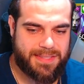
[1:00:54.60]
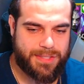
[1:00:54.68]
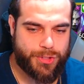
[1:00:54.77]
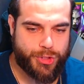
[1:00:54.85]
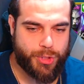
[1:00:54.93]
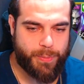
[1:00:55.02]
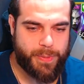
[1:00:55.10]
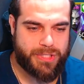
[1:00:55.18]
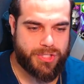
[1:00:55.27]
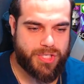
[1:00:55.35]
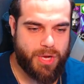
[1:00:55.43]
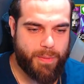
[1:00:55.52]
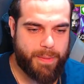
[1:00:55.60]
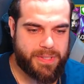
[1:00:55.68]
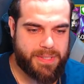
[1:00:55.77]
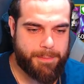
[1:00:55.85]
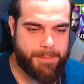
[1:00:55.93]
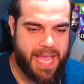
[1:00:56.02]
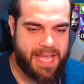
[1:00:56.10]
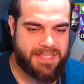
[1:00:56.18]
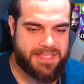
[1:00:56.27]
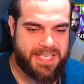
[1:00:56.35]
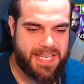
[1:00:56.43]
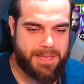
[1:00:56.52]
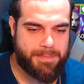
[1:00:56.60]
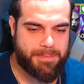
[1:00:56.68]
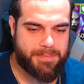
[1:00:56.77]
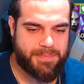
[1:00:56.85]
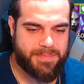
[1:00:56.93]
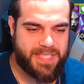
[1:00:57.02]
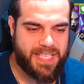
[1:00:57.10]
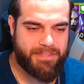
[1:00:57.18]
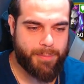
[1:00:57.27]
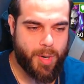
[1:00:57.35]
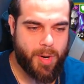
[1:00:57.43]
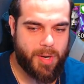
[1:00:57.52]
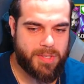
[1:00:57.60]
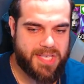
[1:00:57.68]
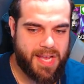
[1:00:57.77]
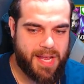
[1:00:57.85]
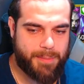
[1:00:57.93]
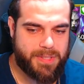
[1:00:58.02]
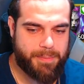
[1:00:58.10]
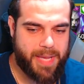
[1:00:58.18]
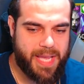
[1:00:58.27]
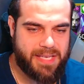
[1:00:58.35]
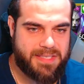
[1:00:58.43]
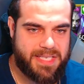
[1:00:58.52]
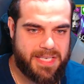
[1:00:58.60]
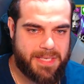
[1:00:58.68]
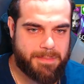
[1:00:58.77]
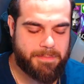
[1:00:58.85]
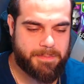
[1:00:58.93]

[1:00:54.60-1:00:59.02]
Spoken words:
Should we just go in with the main team? Give him a hard time with the main team.